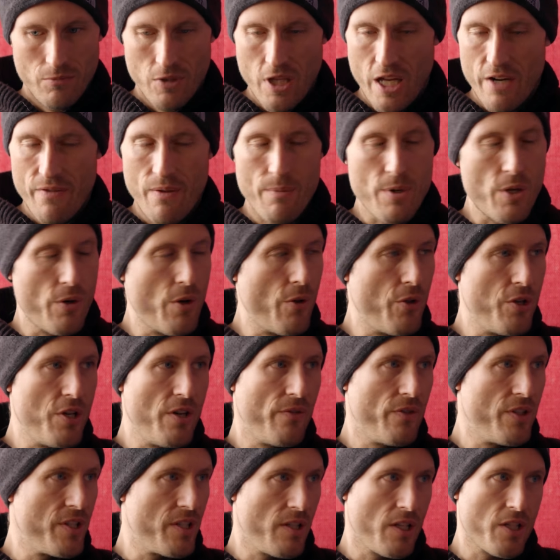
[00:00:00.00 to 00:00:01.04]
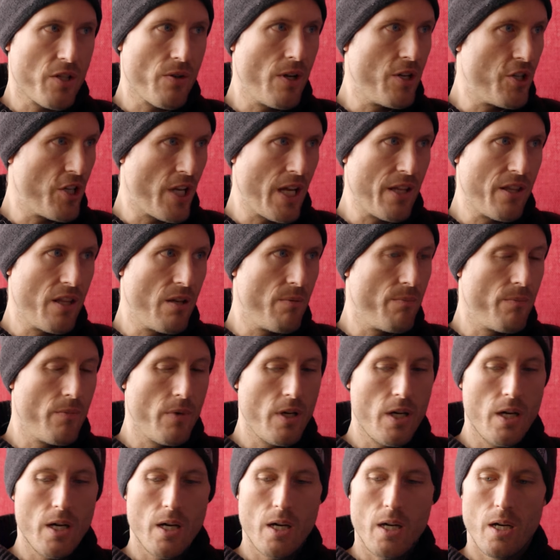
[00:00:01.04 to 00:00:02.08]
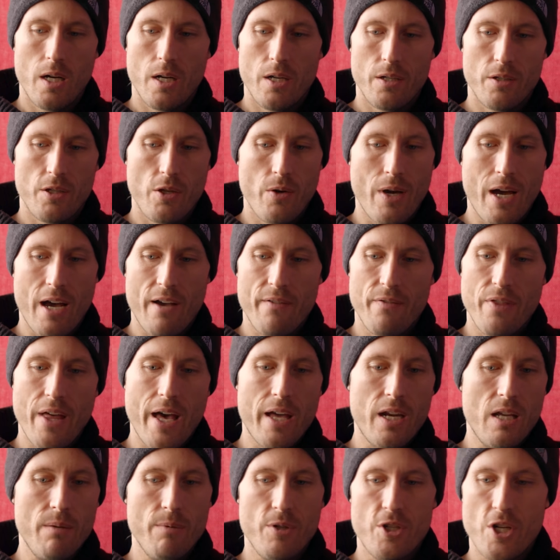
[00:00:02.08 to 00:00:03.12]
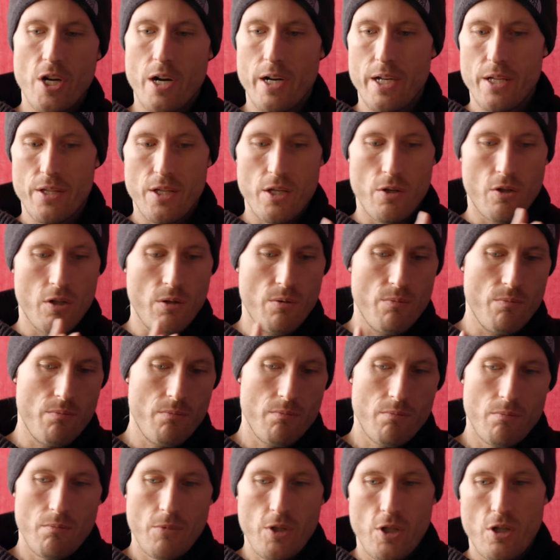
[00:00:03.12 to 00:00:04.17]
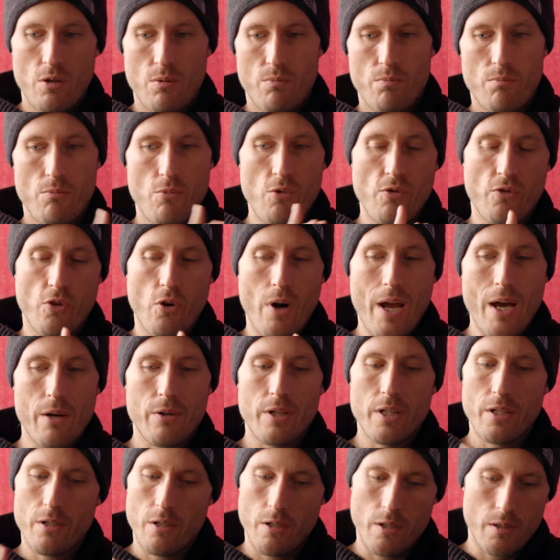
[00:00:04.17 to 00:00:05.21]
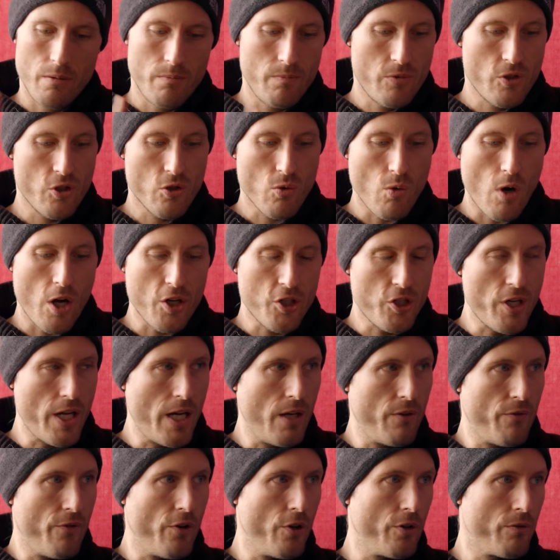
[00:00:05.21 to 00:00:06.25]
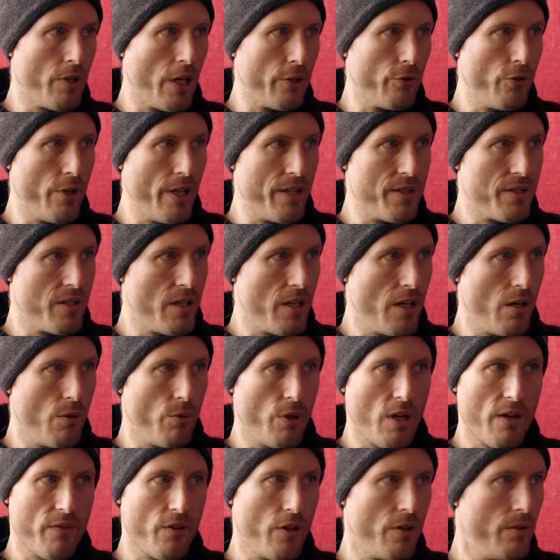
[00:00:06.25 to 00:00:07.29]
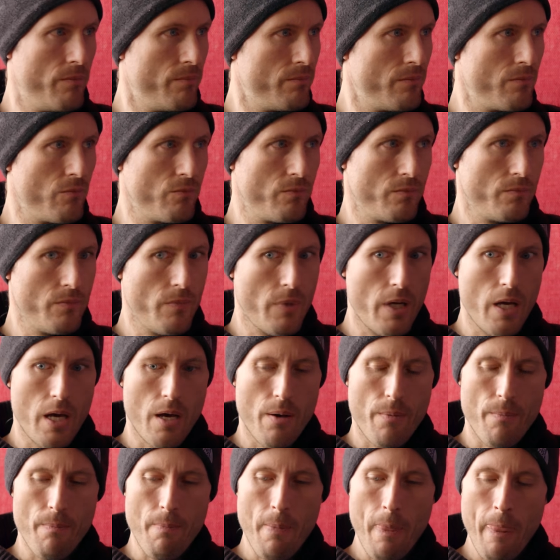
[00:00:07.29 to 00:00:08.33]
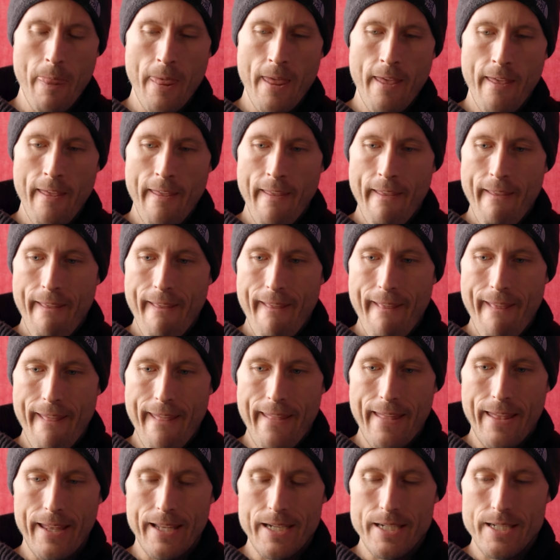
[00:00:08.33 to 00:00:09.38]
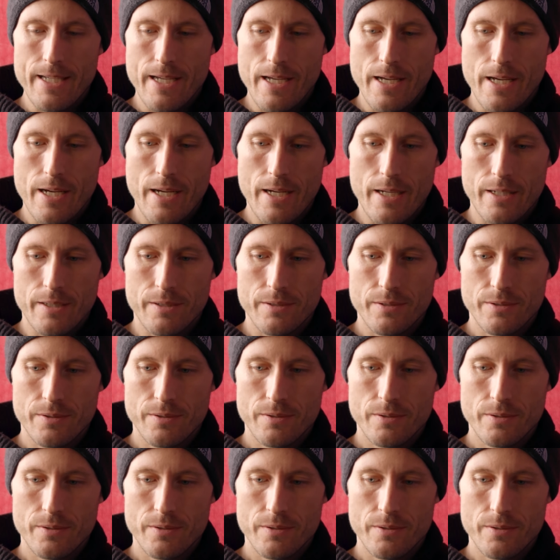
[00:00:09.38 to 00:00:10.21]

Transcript: A lot of them don't know the difference unless you educate them. Uh, you have that image area that you can you know move around in or squash down for color density or whatever. Yep. Um, and uh,